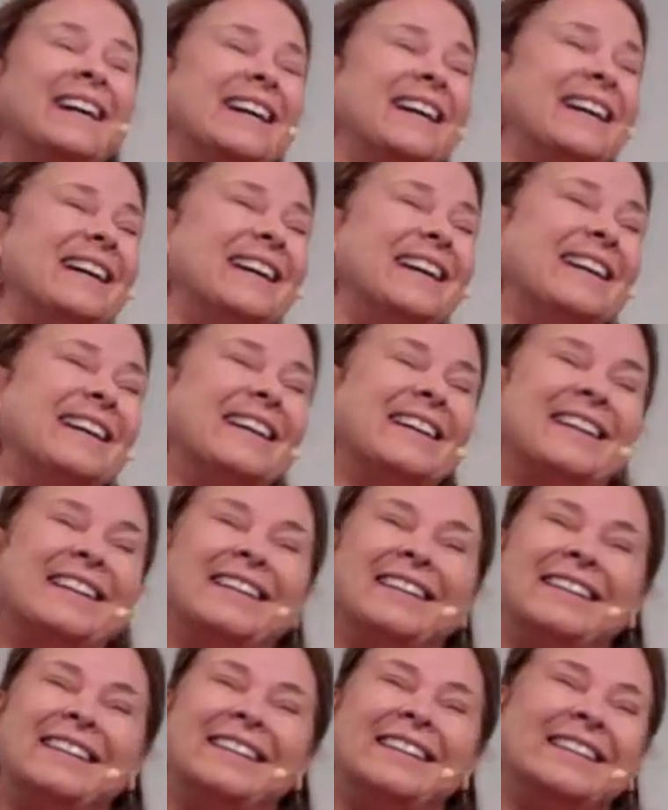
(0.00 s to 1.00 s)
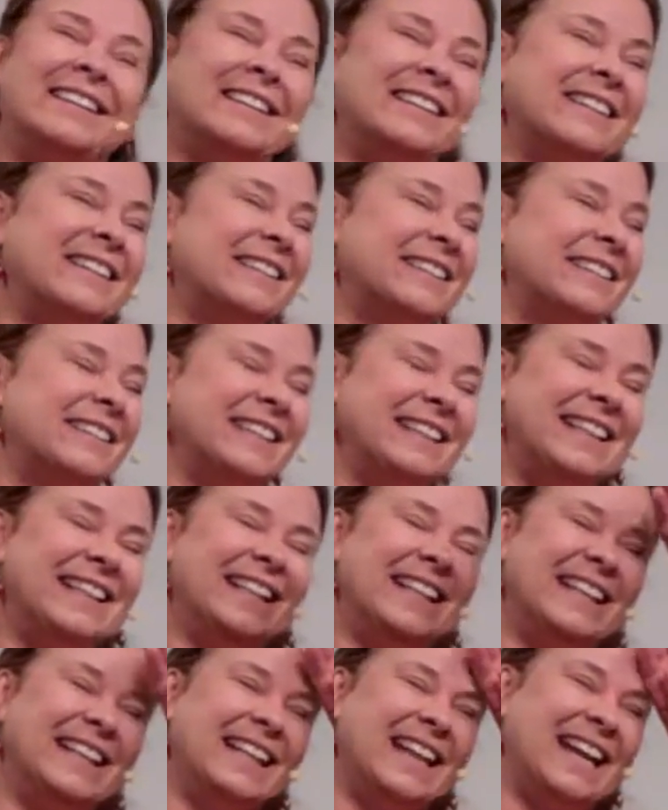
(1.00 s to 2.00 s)
Oh,
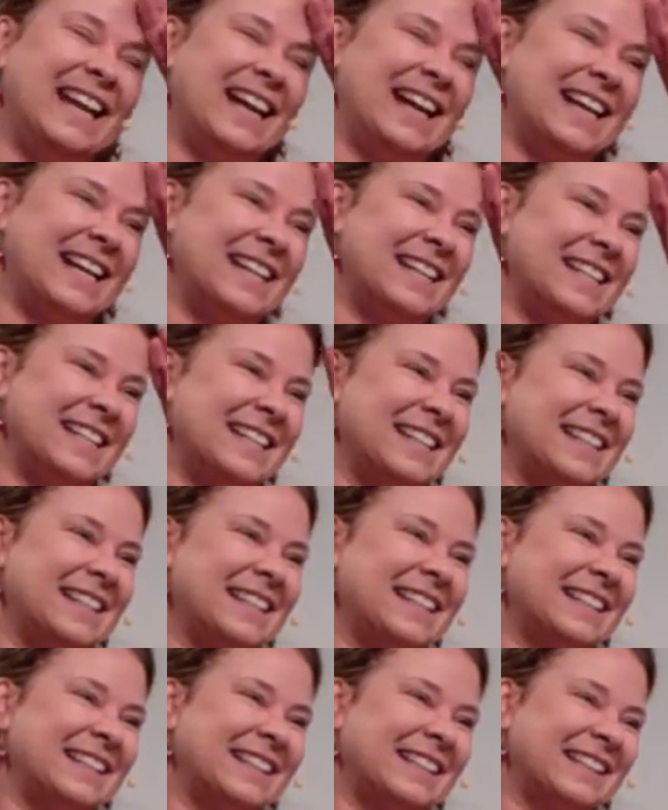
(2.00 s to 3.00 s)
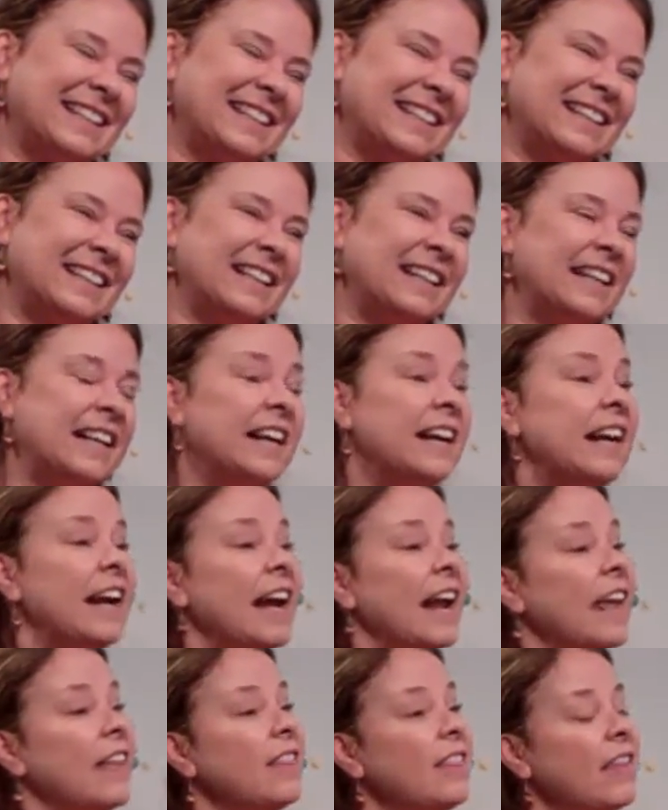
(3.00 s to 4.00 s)
yes.
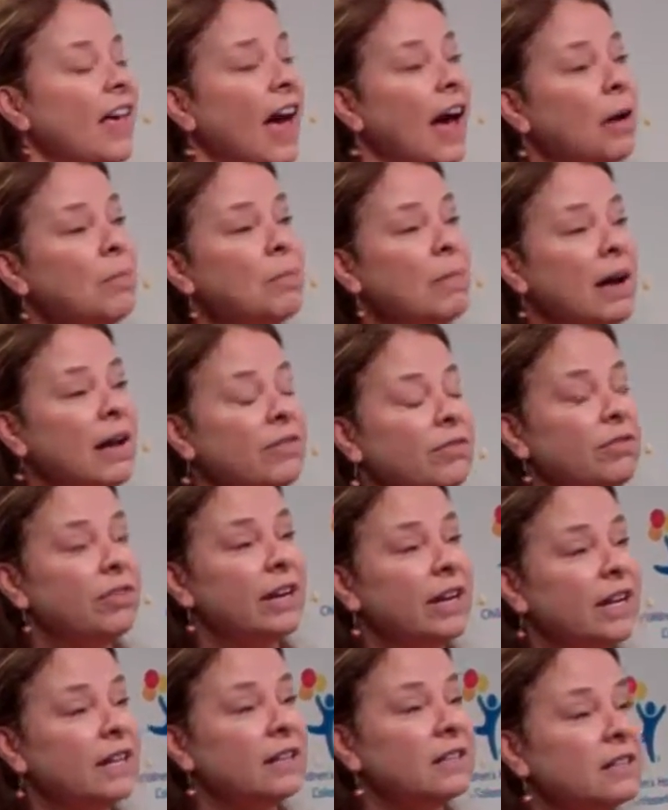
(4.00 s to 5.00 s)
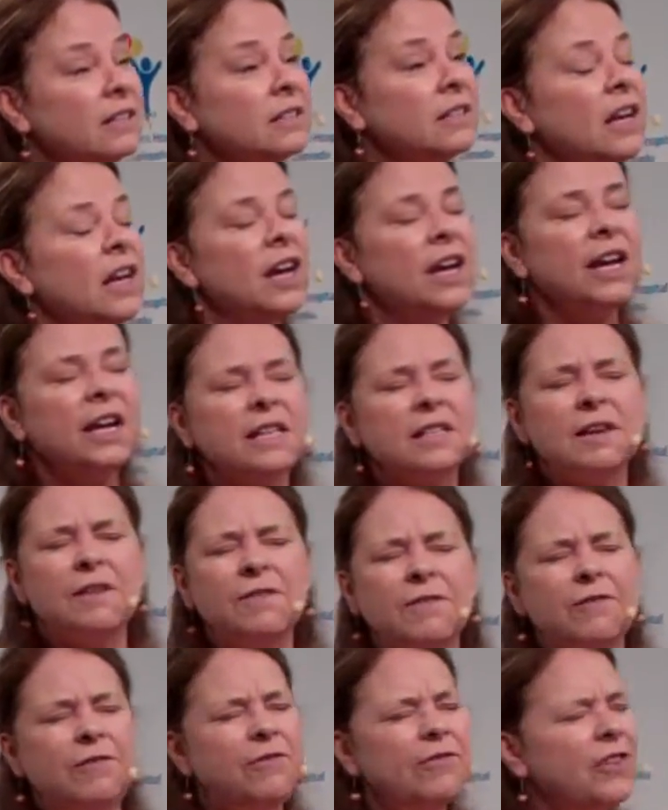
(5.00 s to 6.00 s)
And that, my friends, is a
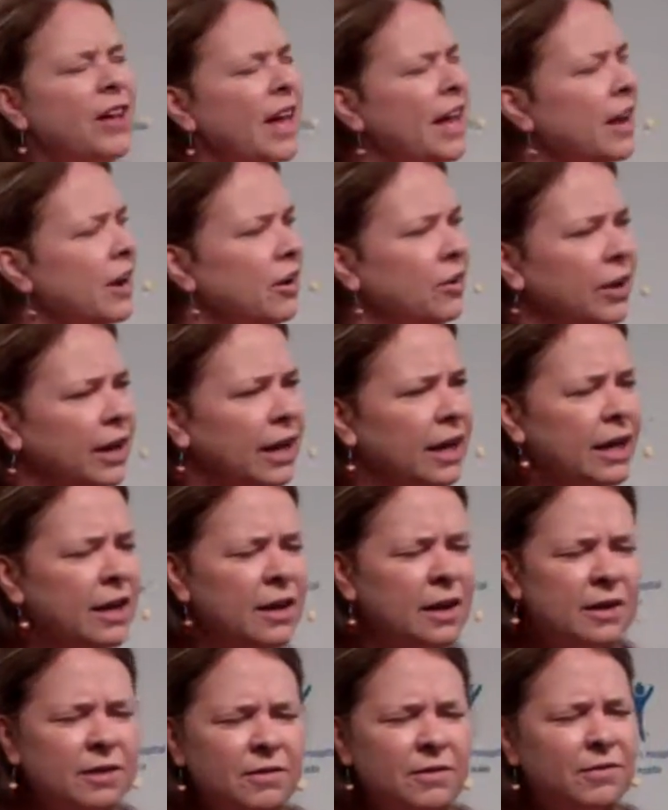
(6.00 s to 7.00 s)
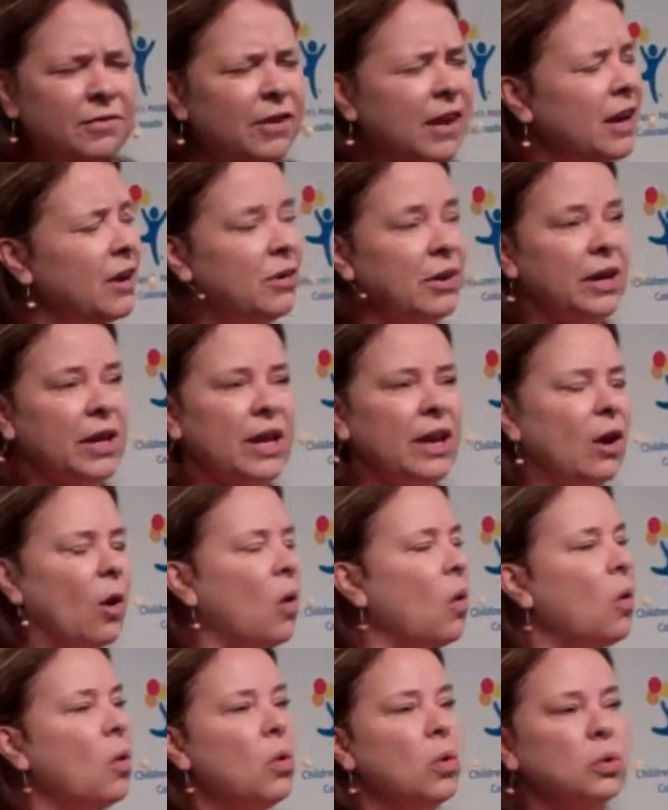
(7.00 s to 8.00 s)
very, very
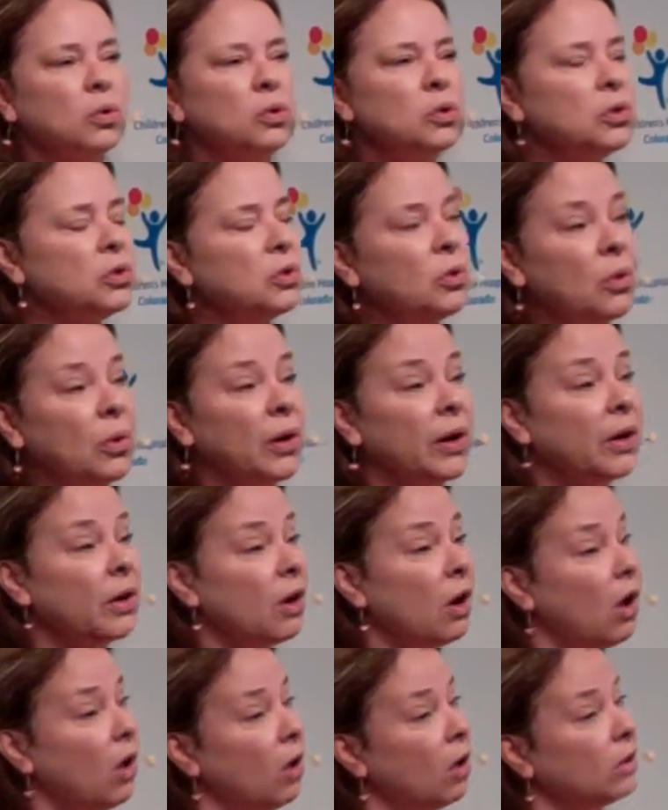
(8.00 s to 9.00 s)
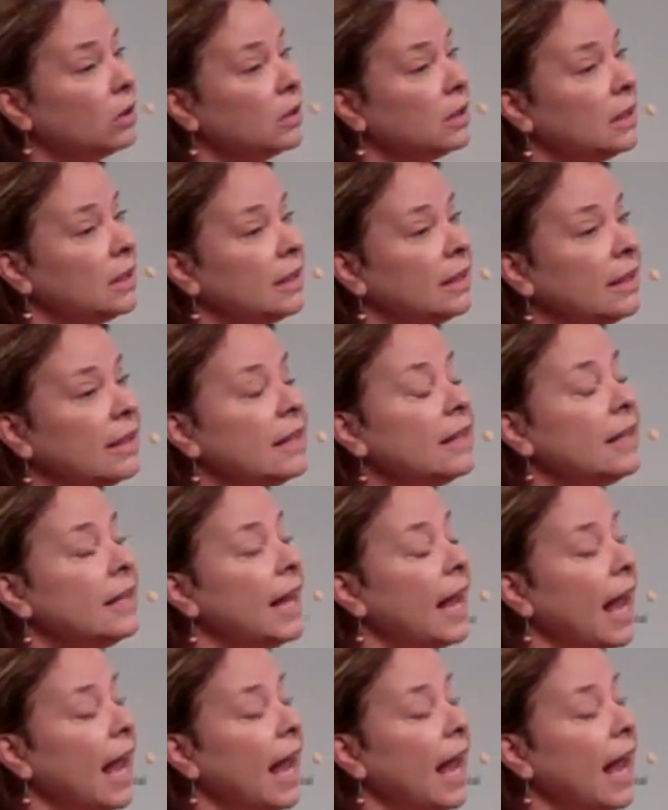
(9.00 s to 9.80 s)
old story called The